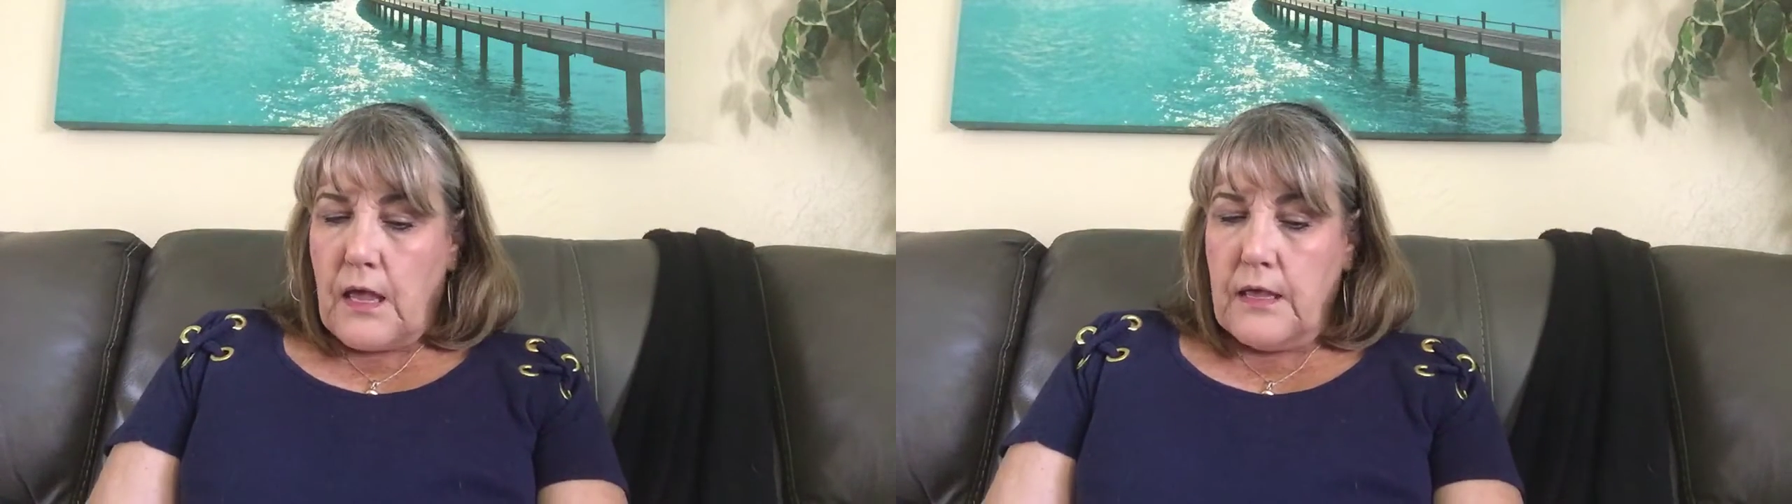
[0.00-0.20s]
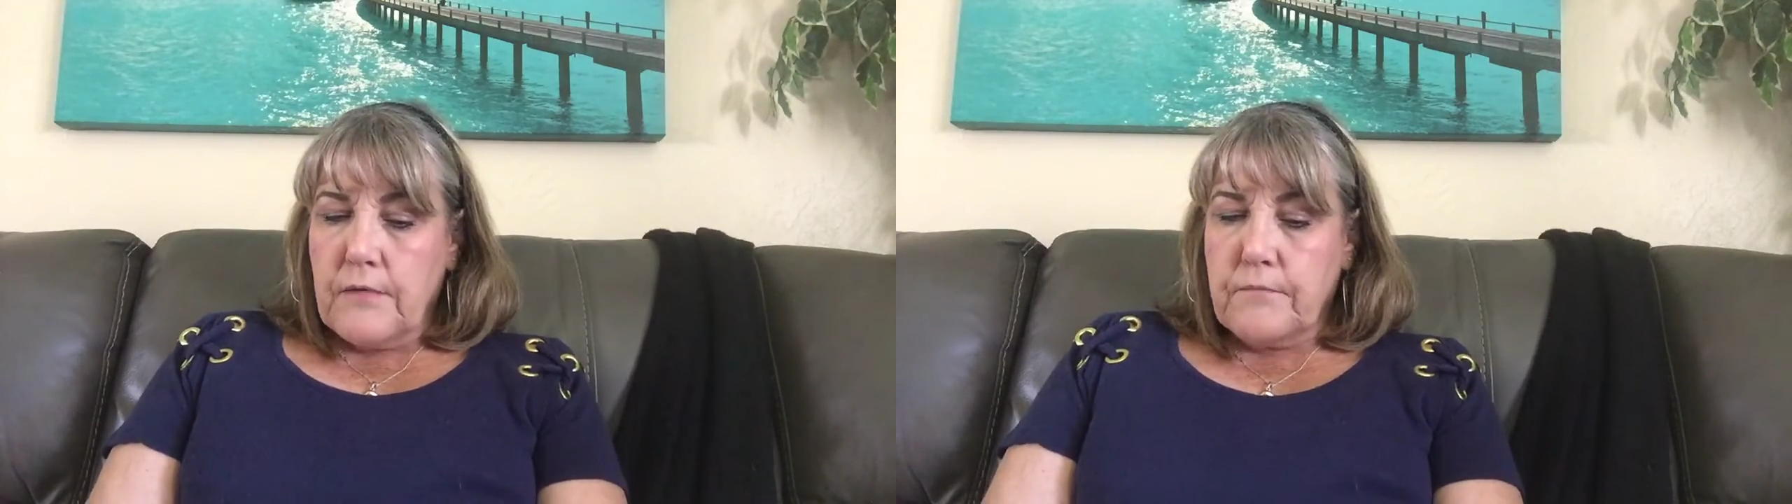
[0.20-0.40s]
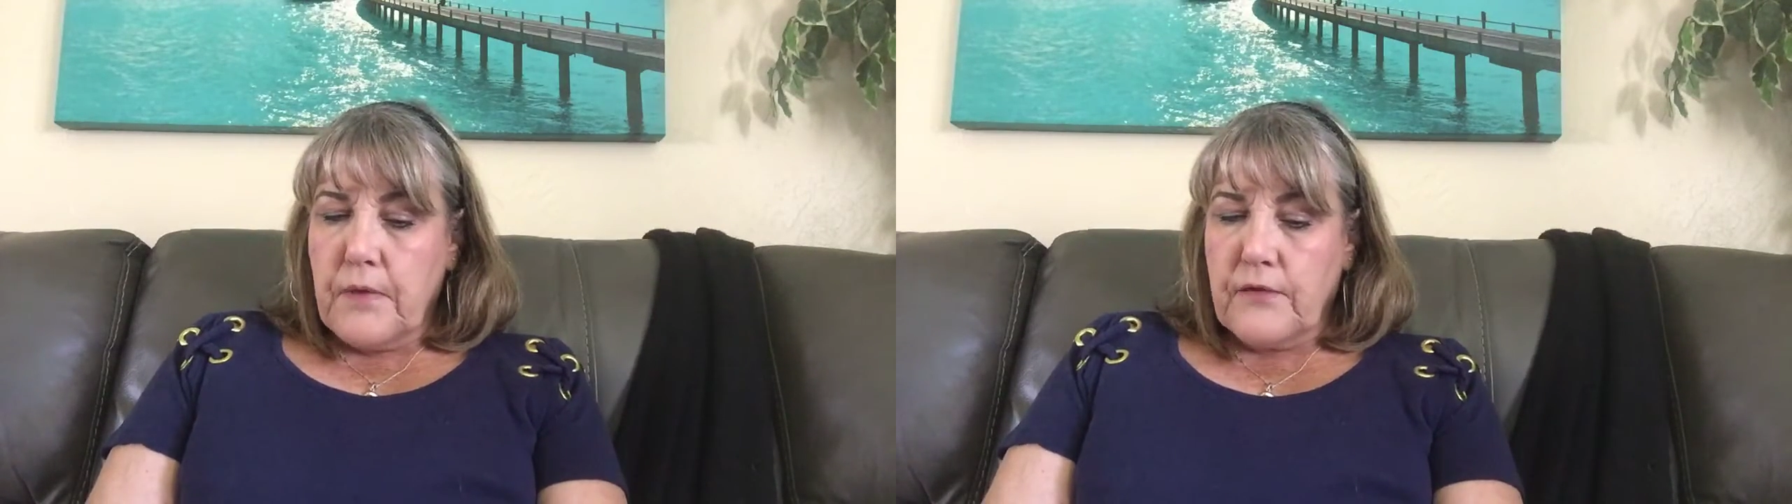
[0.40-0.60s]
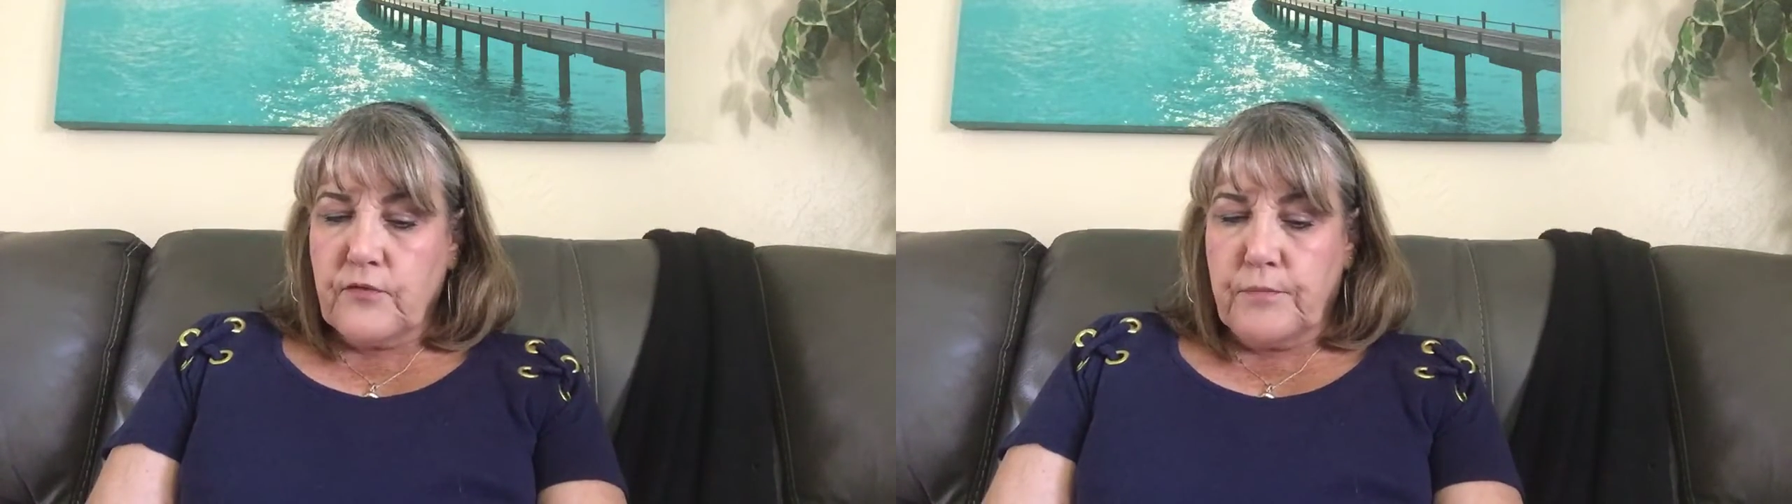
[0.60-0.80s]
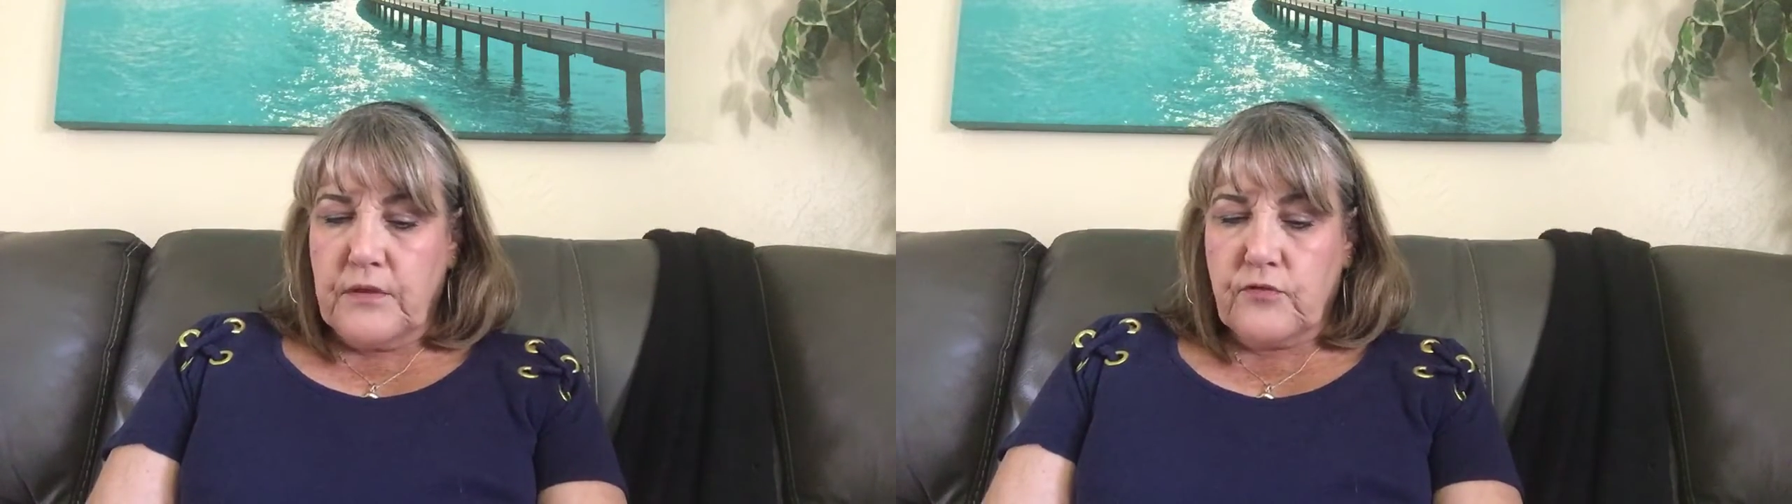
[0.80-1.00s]
It
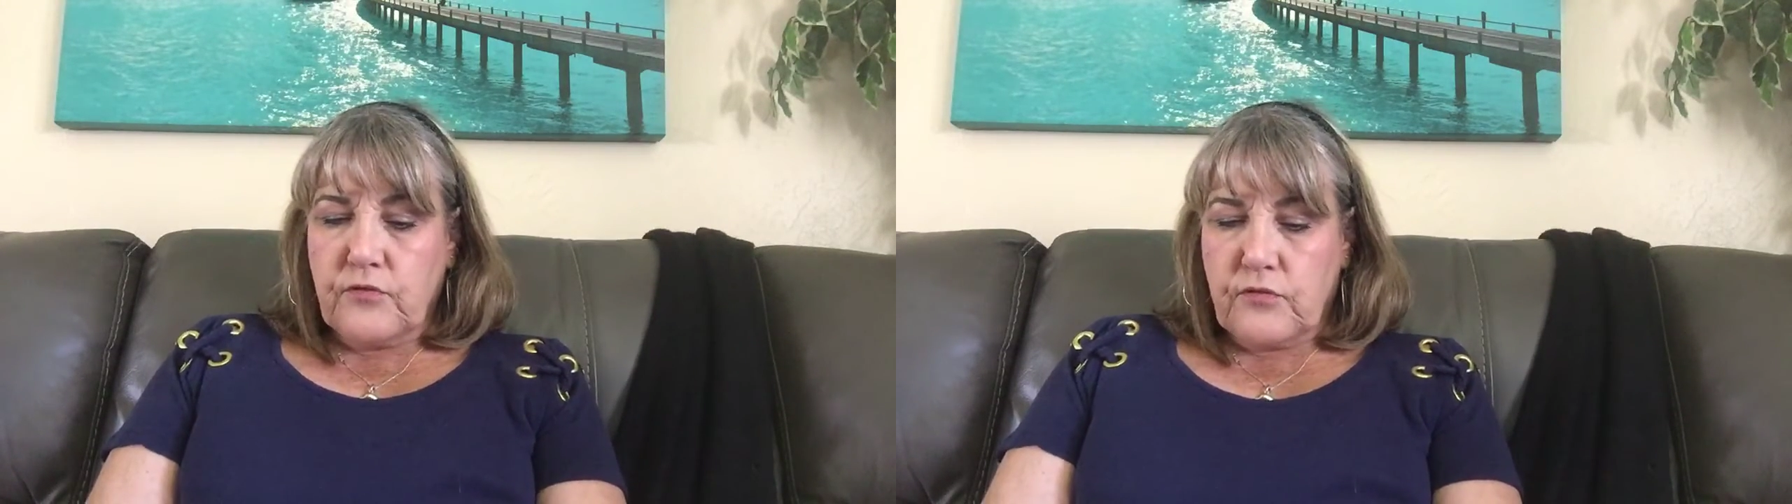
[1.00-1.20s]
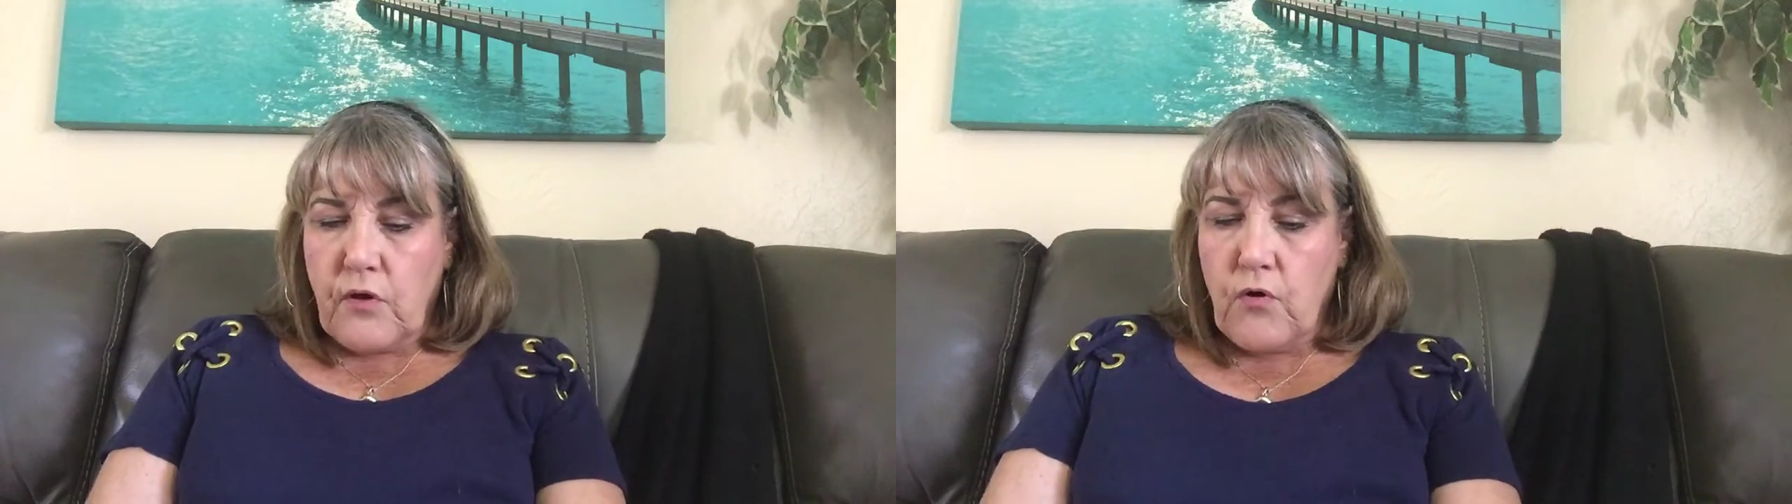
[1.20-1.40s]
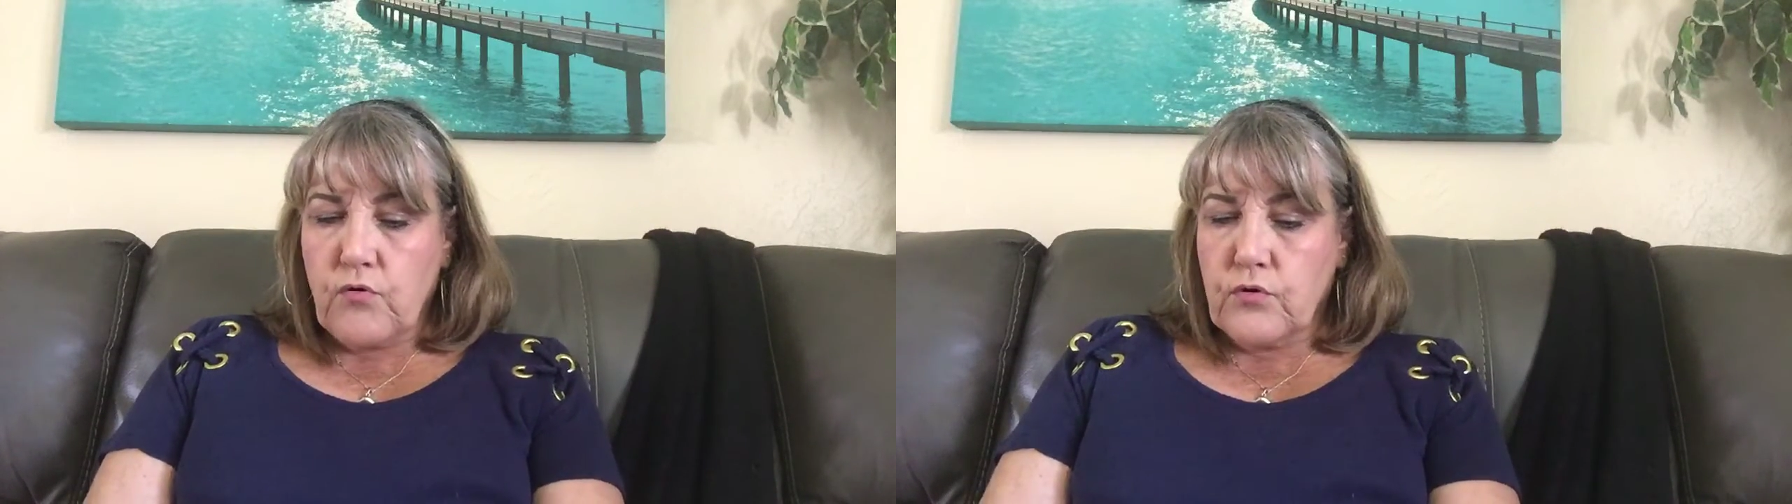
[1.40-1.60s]
must be so